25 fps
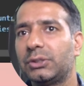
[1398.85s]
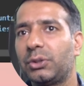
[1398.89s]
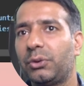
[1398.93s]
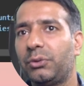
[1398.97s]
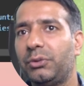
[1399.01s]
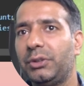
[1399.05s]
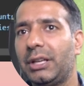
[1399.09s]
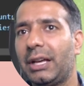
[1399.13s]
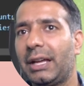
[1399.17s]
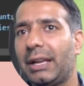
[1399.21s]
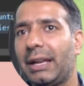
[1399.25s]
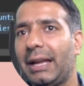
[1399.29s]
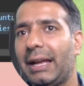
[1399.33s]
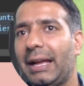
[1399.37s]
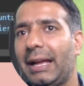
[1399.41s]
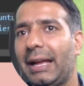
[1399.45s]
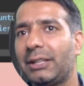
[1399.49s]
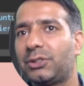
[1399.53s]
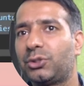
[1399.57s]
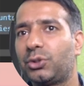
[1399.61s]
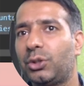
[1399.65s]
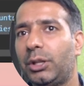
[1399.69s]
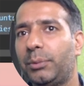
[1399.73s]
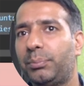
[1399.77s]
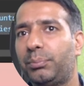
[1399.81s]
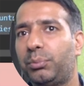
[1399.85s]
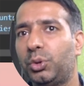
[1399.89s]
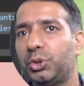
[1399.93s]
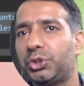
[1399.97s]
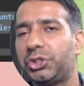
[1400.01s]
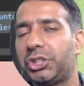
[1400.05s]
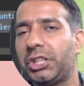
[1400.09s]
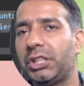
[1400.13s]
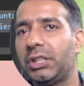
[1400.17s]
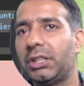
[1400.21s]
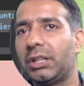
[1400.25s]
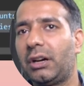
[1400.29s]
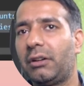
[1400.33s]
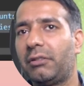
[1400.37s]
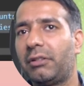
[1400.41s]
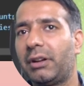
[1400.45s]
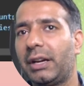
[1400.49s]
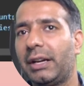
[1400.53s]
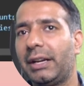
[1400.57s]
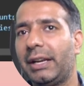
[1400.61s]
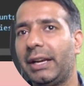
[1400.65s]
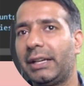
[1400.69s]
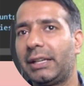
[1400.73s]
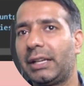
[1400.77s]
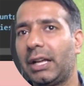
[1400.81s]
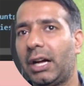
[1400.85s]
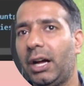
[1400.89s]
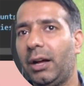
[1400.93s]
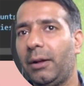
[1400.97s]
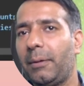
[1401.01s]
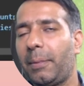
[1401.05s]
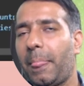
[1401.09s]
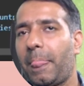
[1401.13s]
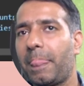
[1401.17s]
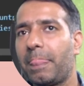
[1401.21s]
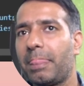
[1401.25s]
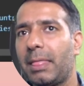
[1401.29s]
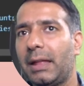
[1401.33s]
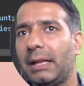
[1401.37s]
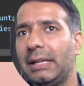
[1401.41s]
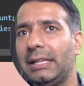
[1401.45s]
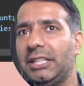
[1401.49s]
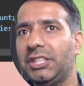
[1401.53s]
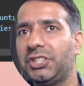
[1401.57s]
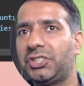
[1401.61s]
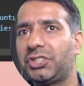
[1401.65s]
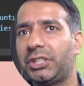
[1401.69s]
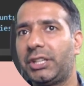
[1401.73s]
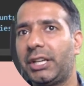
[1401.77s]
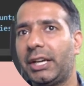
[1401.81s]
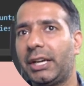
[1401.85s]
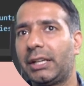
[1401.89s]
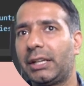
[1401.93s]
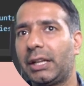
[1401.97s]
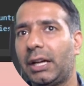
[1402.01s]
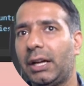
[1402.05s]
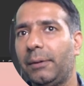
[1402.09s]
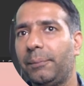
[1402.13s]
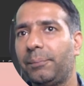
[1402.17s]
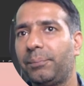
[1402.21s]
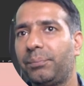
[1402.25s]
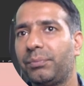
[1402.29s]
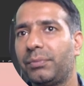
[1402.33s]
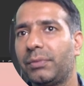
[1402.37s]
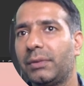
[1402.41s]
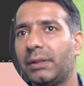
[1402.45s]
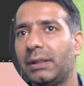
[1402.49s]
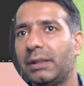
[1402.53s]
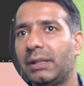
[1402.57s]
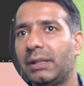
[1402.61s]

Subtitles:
So we are actually pushing our data, each data,